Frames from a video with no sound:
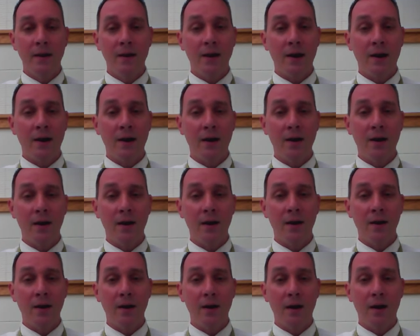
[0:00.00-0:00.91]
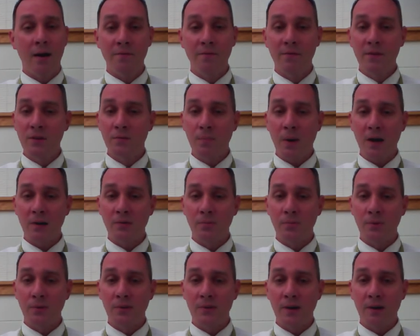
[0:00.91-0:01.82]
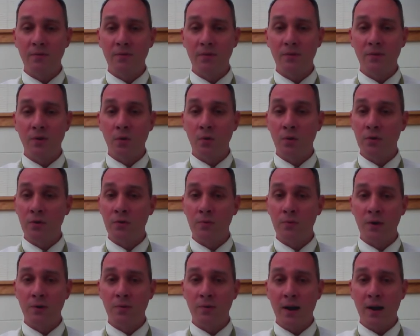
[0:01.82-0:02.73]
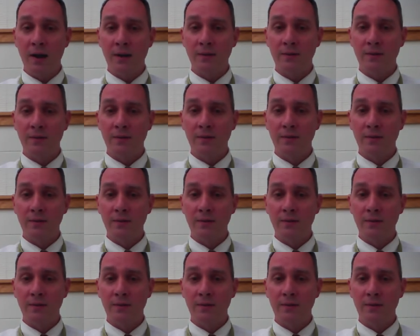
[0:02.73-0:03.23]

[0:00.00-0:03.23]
Uh, of these possible discoverers, only three are correct.